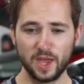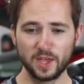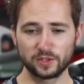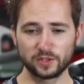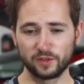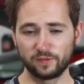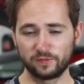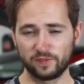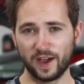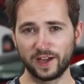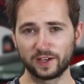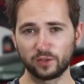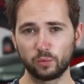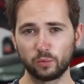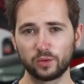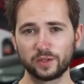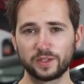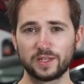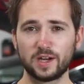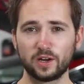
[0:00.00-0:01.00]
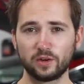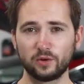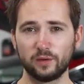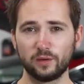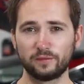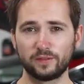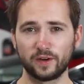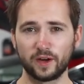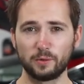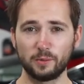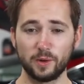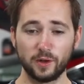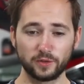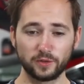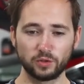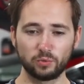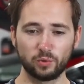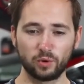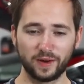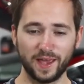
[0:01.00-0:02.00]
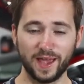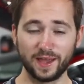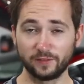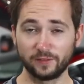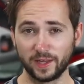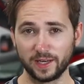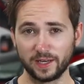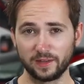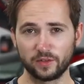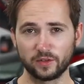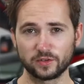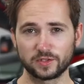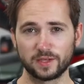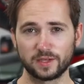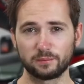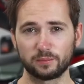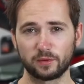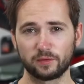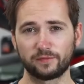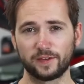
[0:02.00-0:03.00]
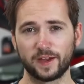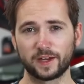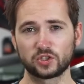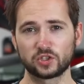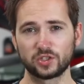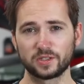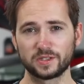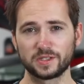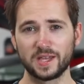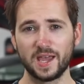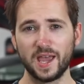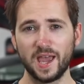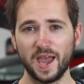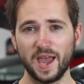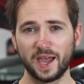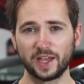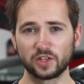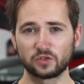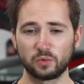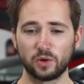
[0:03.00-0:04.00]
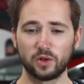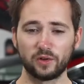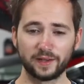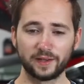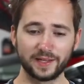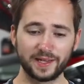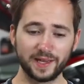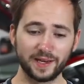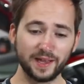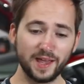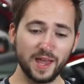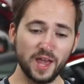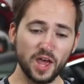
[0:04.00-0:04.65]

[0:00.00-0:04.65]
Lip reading: so the vinyl will adhere to it very well and you won't have any of those imperfections as well. And again,